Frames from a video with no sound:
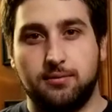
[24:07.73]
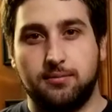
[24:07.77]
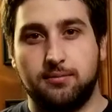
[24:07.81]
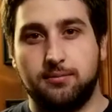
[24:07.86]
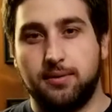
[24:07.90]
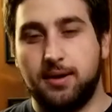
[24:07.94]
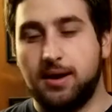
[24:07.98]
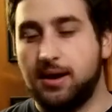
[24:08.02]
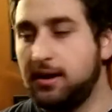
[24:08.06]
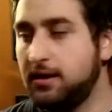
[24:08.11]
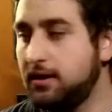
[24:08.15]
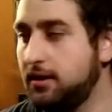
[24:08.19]

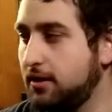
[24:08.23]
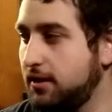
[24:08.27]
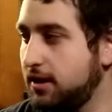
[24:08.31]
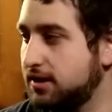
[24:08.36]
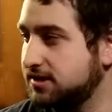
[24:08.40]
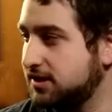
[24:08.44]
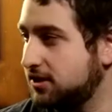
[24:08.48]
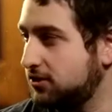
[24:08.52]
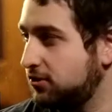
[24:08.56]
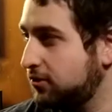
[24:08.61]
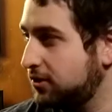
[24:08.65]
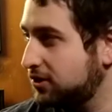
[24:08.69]
But is
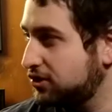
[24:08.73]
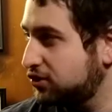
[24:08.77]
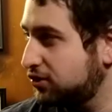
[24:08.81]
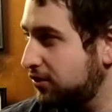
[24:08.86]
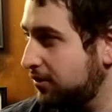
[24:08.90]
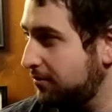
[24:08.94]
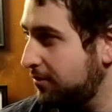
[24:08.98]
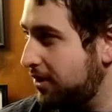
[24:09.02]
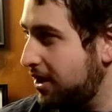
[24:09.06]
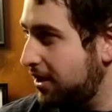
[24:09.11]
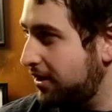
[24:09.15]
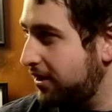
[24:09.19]
it North Shore
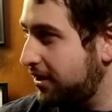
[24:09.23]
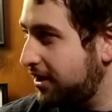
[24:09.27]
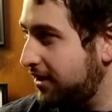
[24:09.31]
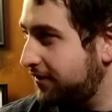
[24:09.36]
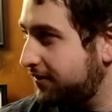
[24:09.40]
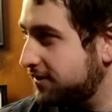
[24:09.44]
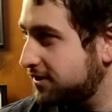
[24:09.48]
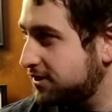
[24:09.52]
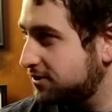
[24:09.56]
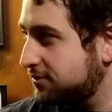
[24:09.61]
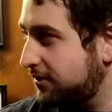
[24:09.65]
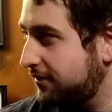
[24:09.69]
Mall he got
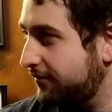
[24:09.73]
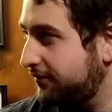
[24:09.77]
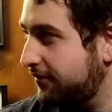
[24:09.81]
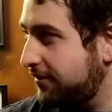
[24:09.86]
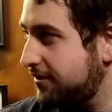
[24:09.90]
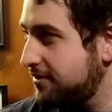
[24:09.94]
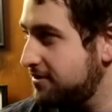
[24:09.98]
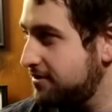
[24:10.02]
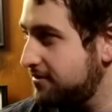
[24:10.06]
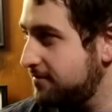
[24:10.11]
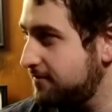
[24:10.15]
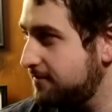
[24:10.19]
the
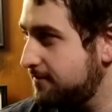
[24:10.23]
storefront?